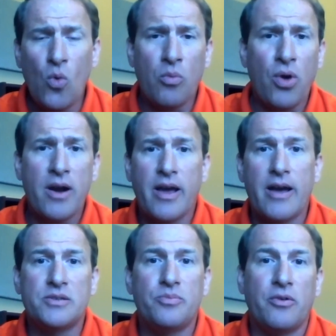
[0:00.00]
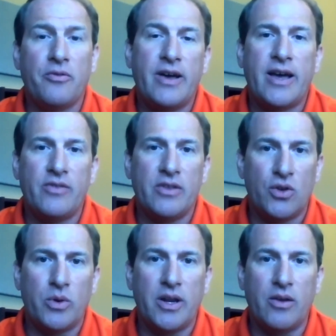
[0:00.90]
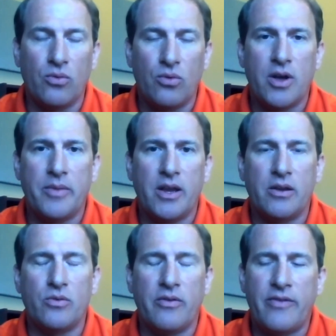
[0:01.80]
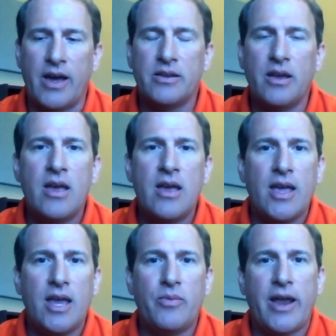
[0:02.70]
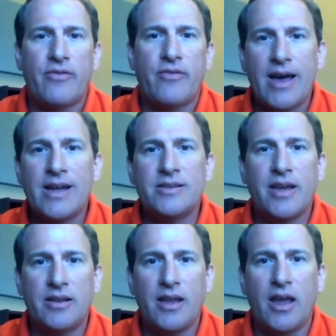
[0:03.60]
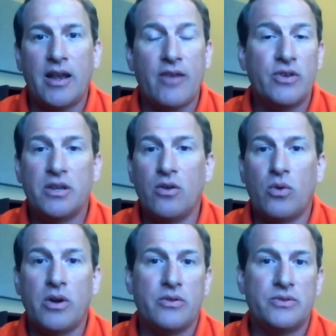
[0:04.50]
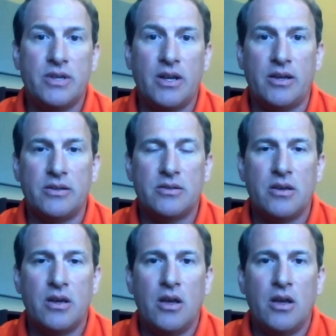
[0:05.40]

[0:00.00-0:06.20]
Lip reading: Well, prior to House Bill 5 and the 20-day rule coming into effect, he would have a contact day in every single one of those cities.